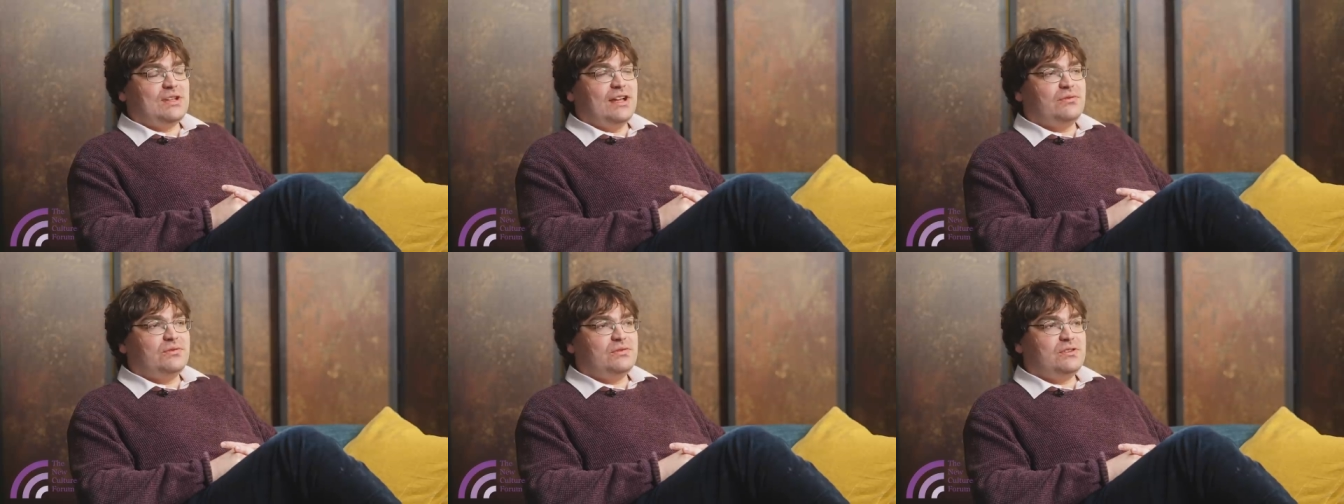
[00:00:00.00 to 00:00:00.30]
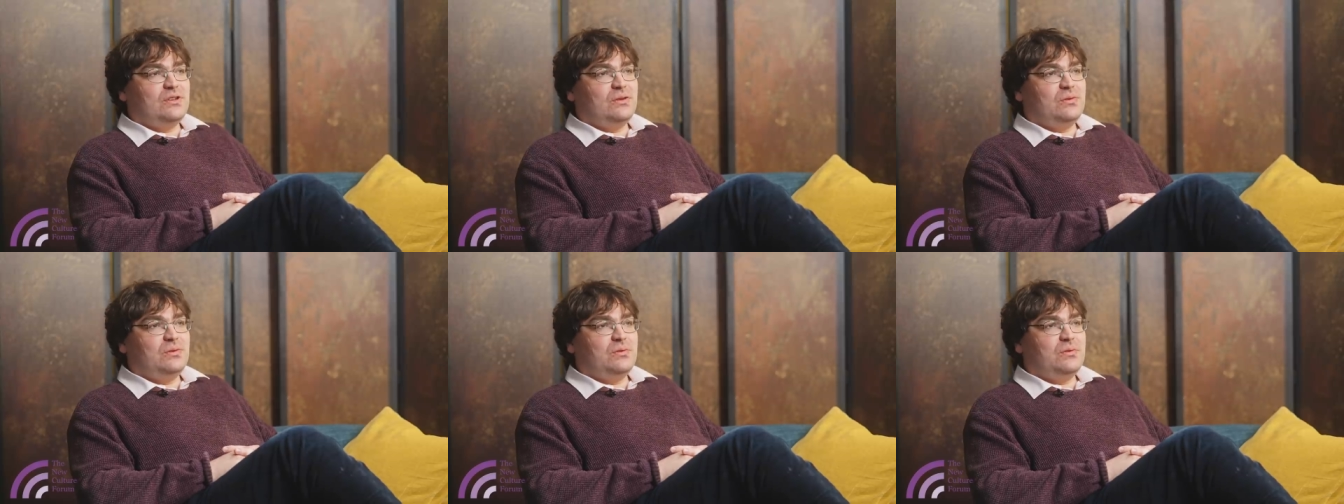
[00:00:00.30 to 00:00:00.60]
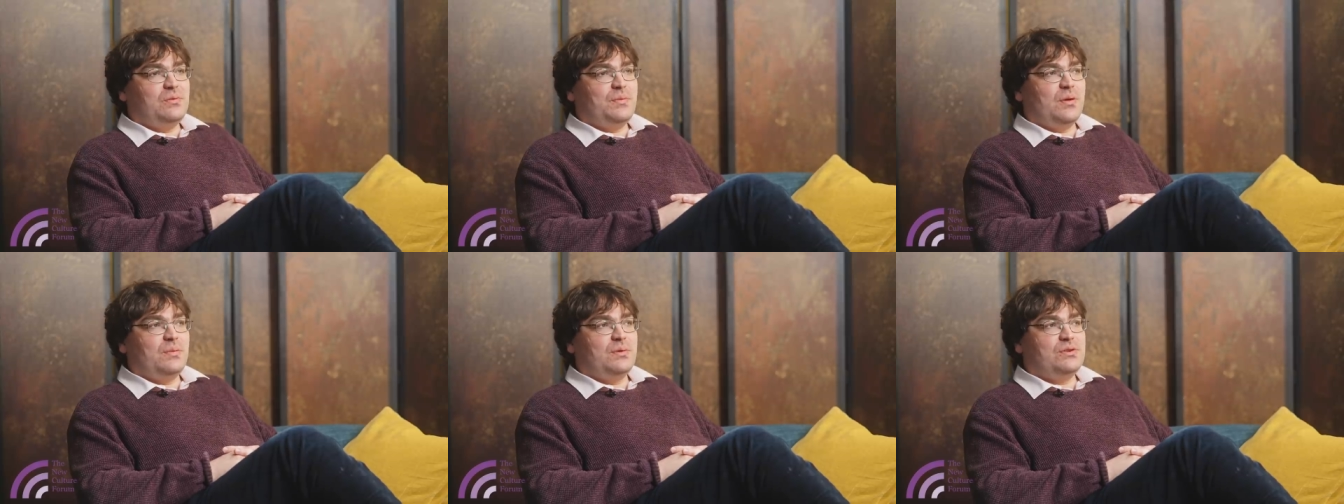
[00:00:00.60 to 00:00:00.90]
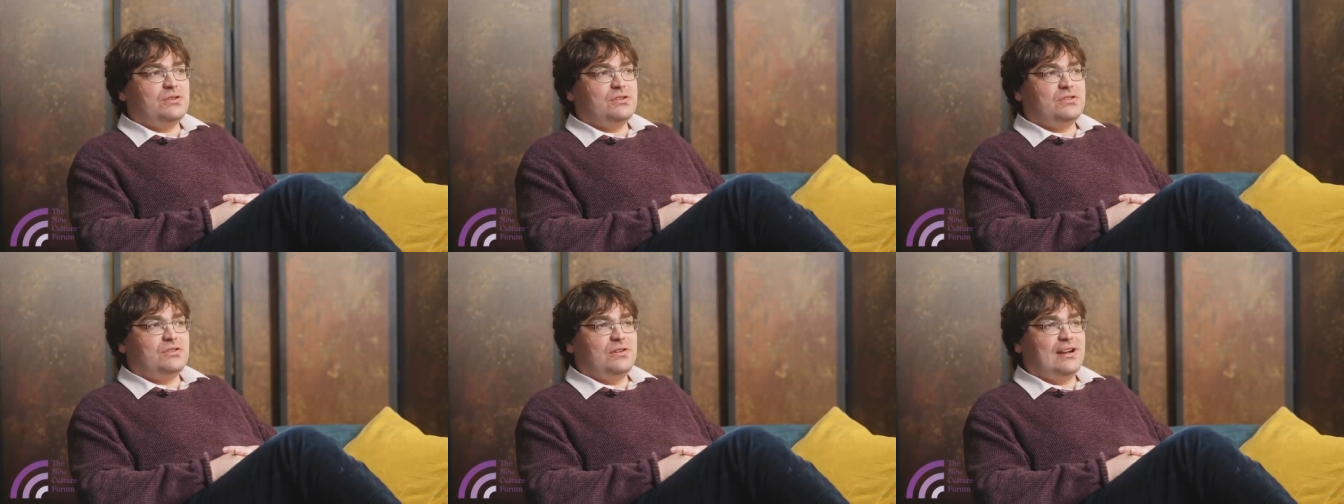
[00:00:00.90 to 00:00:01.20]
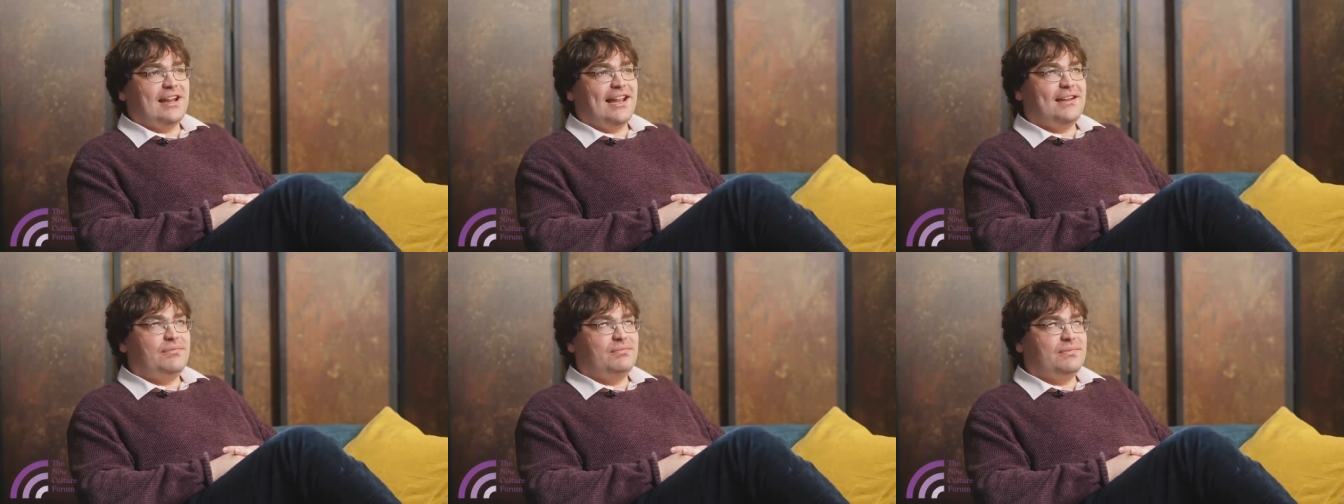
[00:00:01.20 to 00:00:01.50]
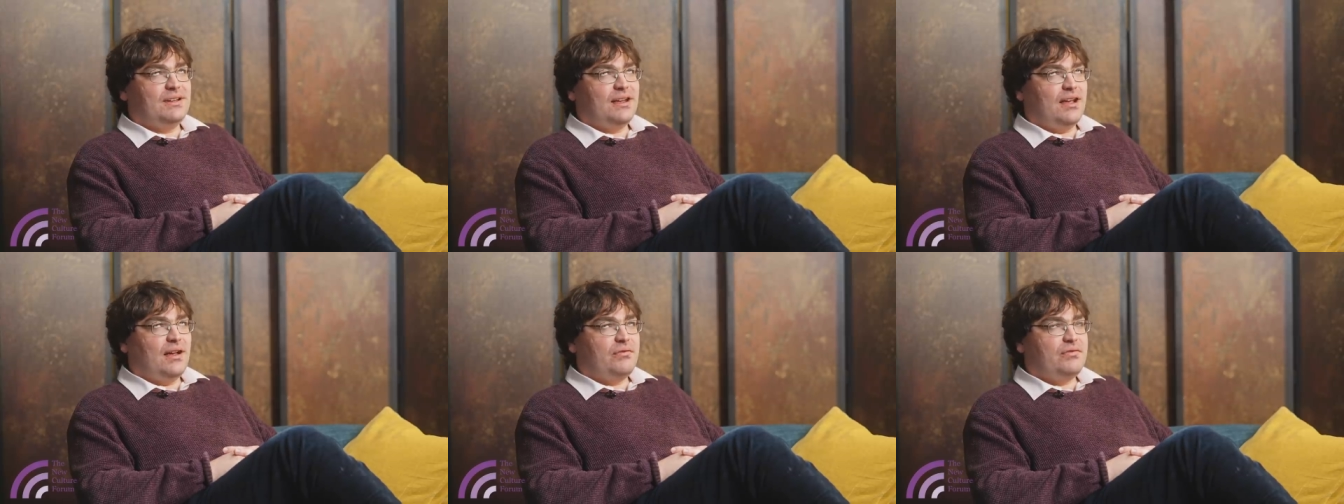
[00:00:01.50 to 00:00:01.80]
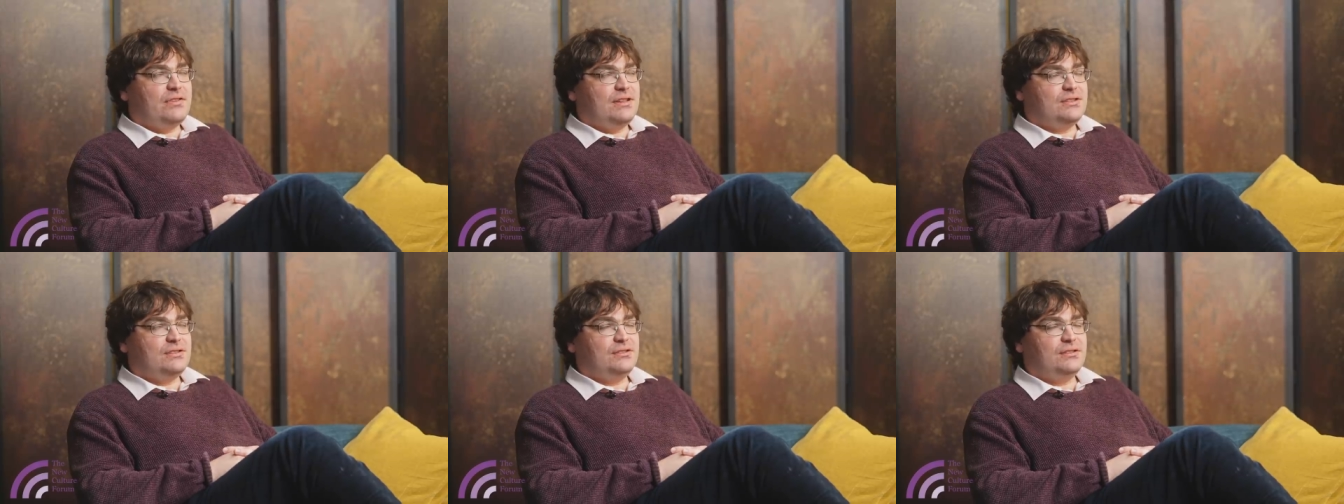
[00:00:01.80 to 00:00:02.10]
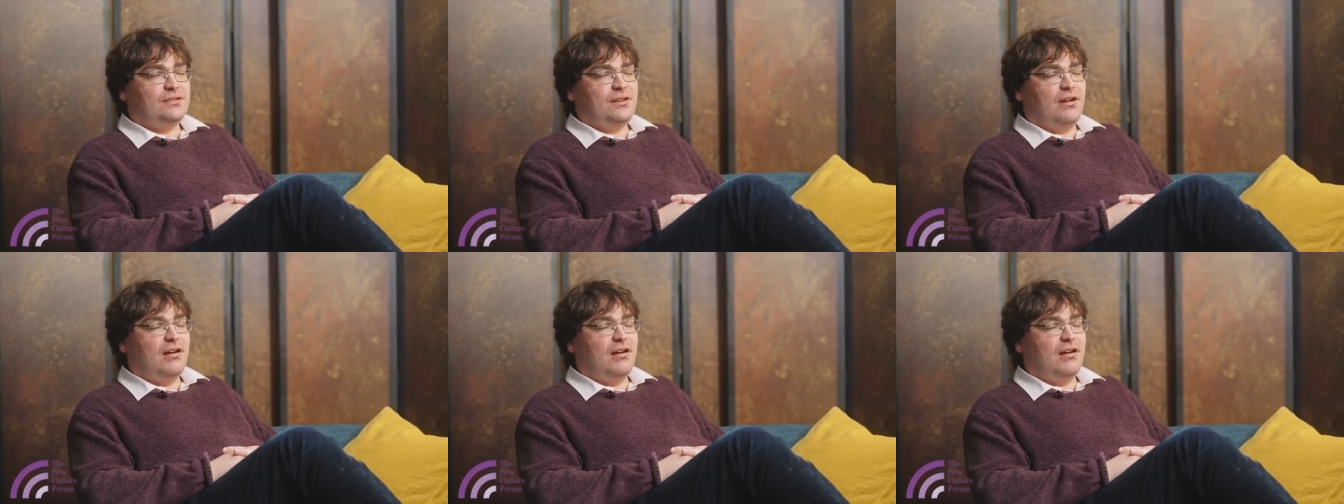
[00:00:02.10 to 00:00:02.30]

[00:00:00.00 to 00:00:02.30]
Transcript: down to the publishers who claim to have these